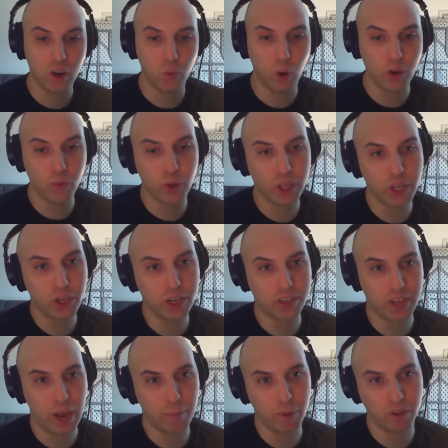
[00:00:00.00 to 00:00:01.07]
One really good
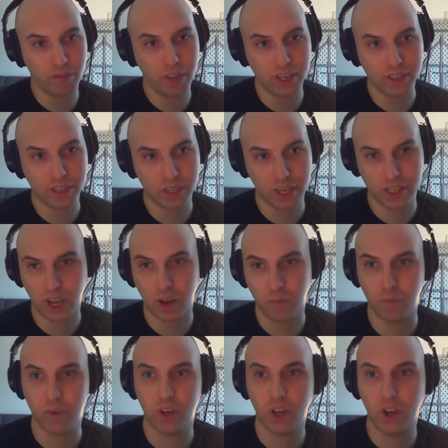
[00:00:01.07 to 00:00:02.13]
example of this is
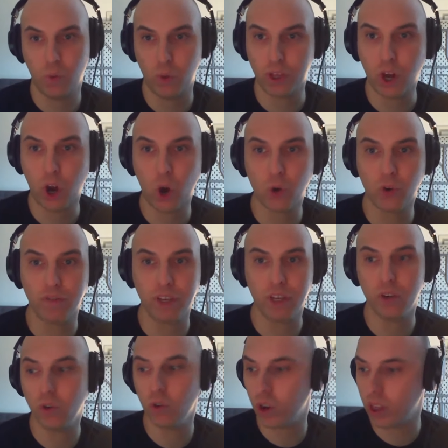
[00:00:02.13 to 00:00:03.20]
with code
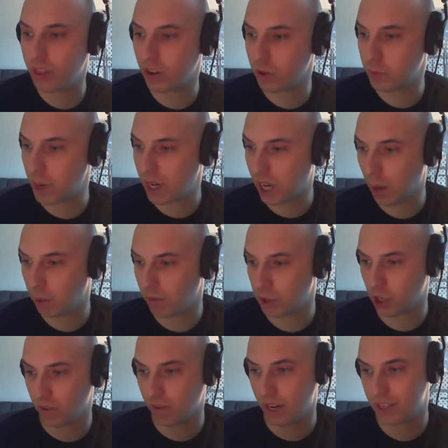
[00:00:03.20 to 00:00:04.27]
review. There's been a couple of
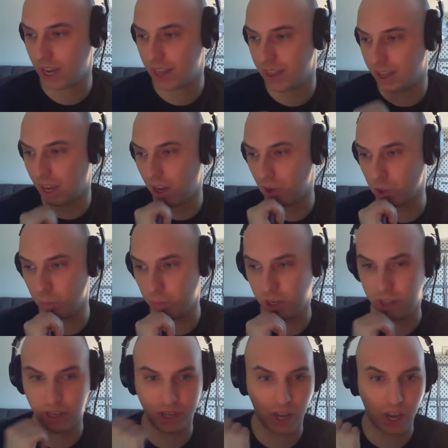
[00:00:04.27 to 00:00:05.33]
surveys I think I also put
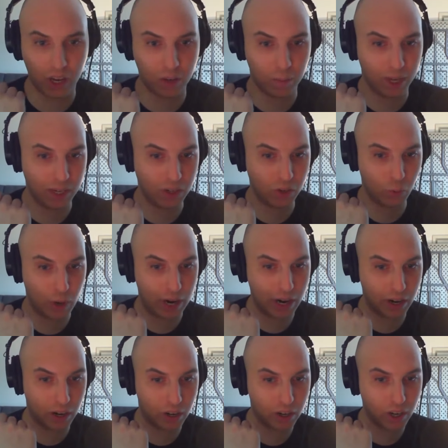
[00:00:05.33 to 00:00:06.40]
in the document
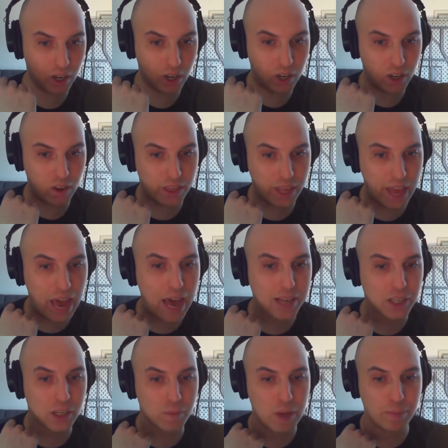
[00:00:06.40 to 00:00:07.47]
where they
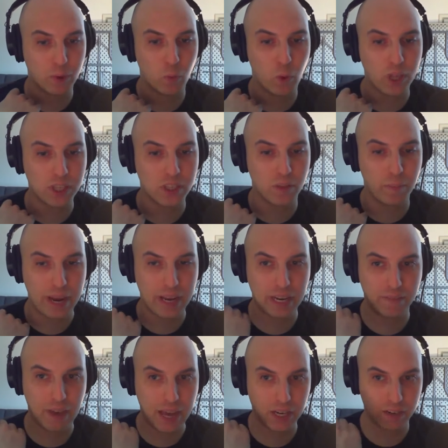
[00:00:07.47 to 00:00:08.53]
asked people, what's the main
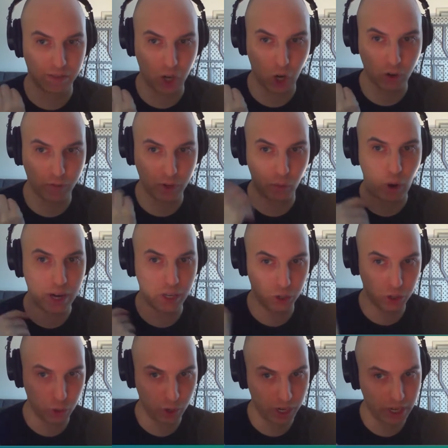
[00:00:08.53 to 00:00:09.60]
advantage of code review? Why do you
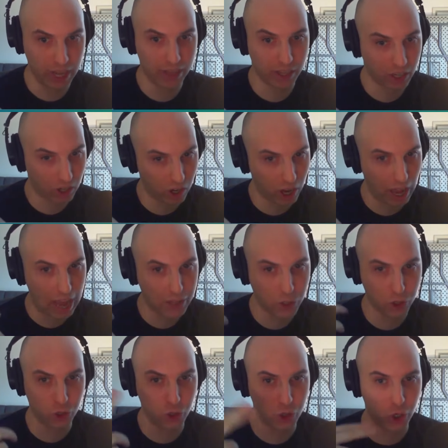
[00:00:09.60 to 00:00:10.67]
do it? And the answer
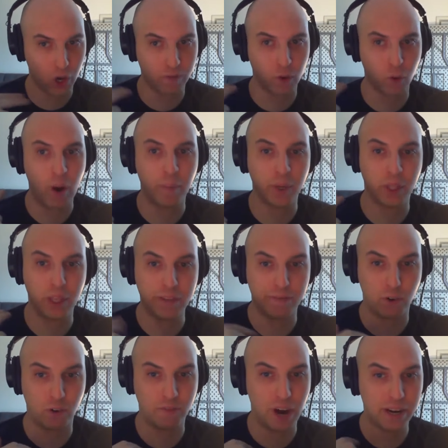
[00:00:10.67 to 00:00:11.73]
is usually overwhelmingly
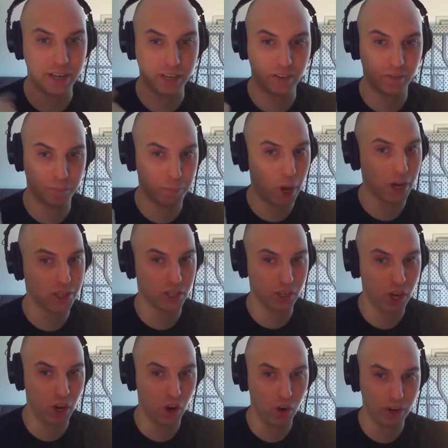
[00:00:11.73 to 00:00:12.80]
for finding bugs in
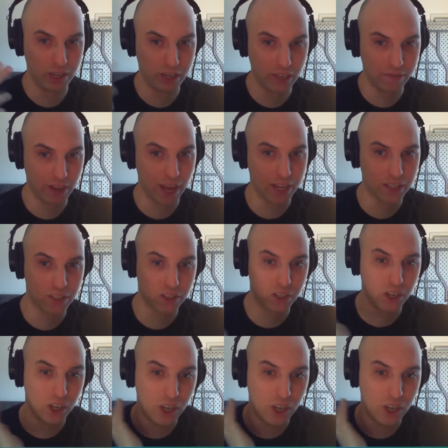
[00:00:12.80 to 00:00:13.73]
code and defects.